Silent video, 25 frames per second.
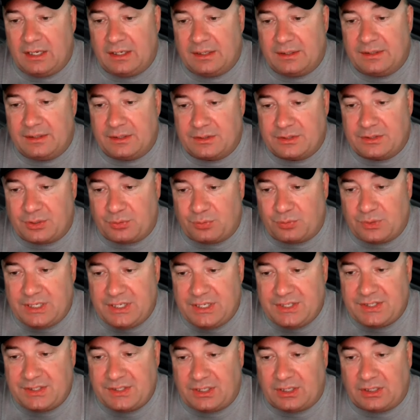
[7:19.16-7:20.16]
There's a
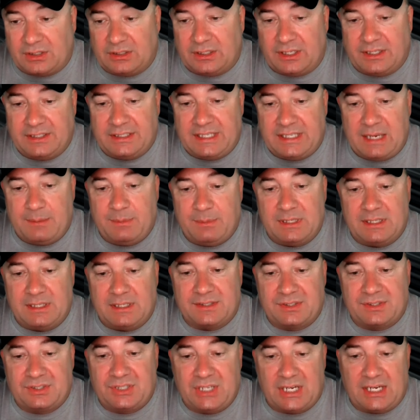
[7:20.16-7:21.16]
reason Heartline gave me
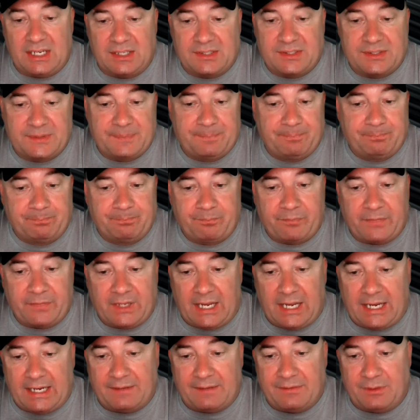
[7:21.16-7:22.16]
this chance.
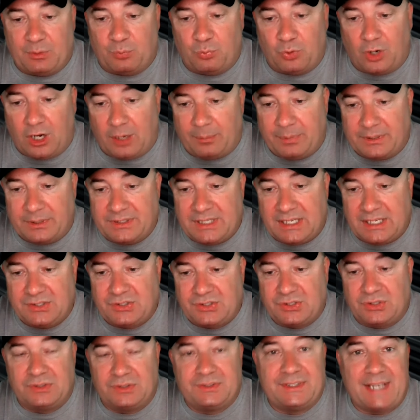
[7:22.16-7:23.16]
I have the raw
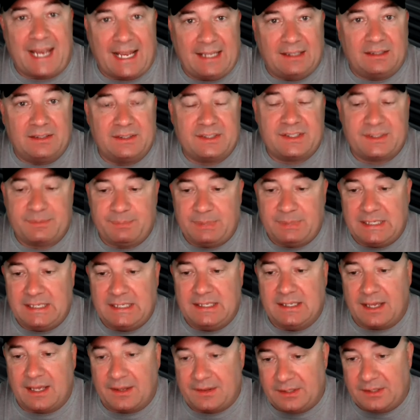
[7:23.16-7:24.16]
potential, talent,
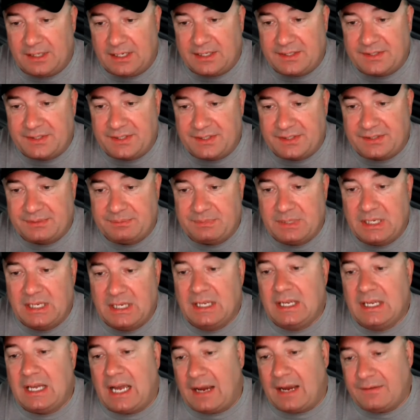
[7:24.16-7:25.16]
speed, athleticism.
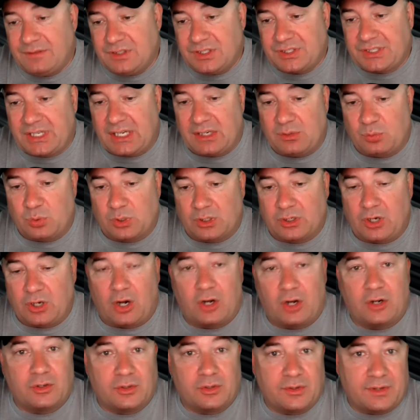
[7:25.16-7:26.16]
I've just got to work
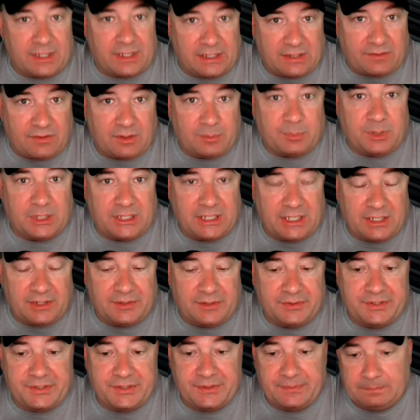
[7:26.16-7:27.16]
harder than everybody
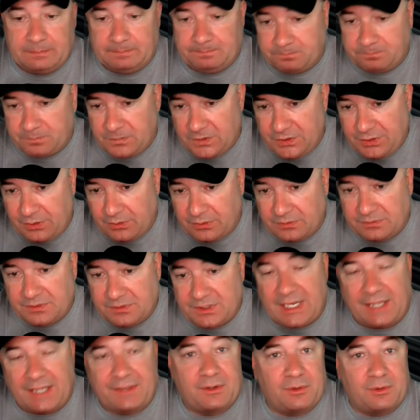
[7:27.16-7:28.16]
else." So
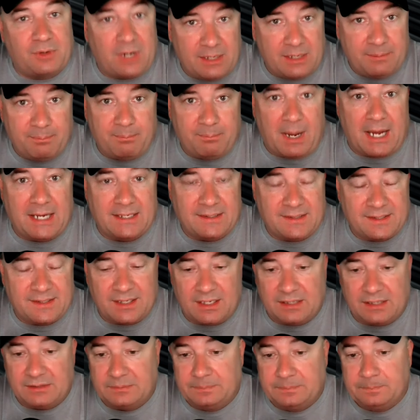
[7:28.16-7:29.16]
it's got the right
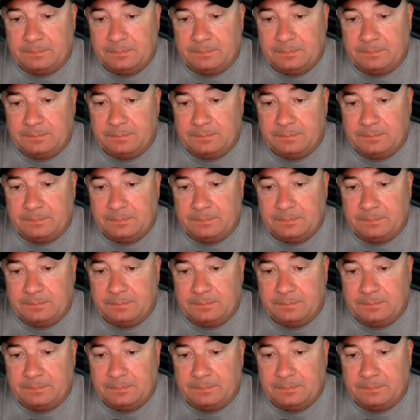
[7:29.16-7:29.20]
mindset.